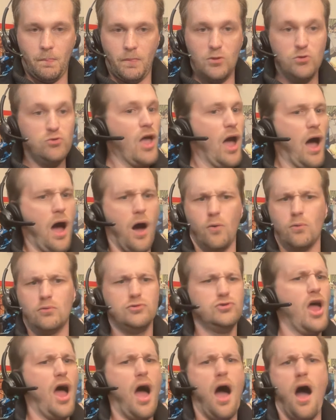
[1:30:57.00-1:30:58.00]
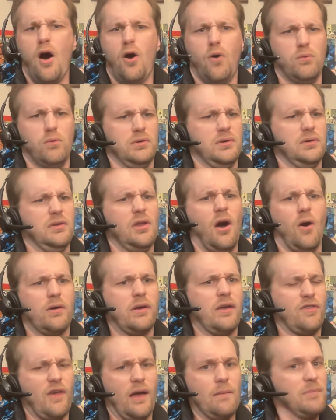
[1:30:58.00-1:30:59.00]
No, no, okay. no,
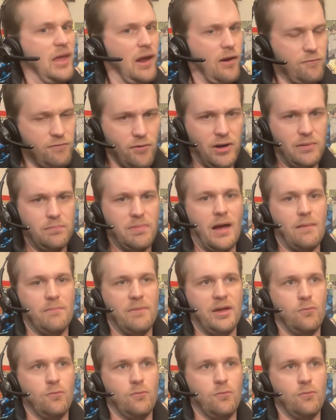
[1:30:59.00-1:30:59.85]
because I'm covering Batman